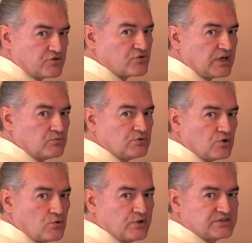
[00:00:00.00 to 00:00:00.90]
drain, we
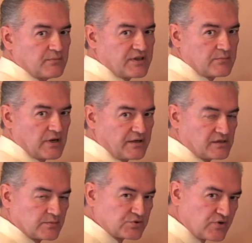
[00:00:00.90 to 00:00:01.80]
know, is a mathematical
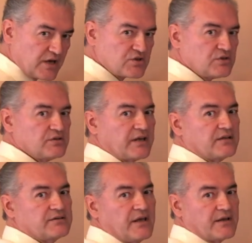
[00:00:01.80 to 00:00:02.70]
abstraction that can
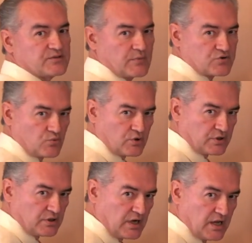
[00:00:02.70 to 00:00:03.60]
take as much
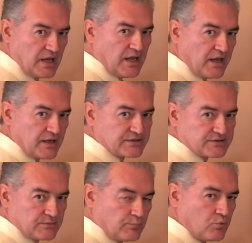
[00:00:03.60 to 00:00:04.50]
water as
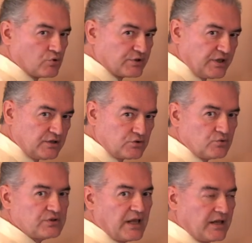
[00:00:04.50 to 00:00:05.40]
poured into
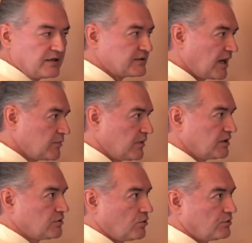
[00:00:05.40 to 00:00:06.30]
it anytime and
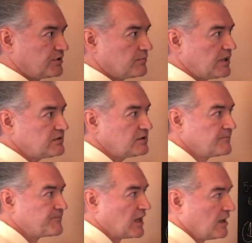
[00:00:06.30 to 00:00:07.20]
on demand.
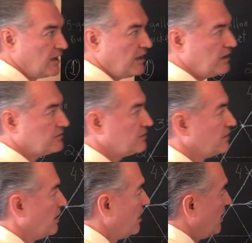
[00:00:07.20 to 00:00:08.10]
And
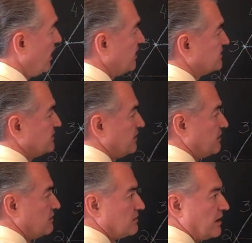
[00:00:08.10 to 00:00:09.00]
as the
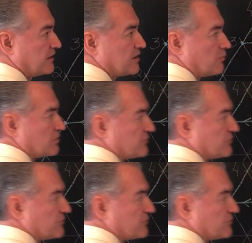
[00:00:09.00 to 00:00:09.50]
leg number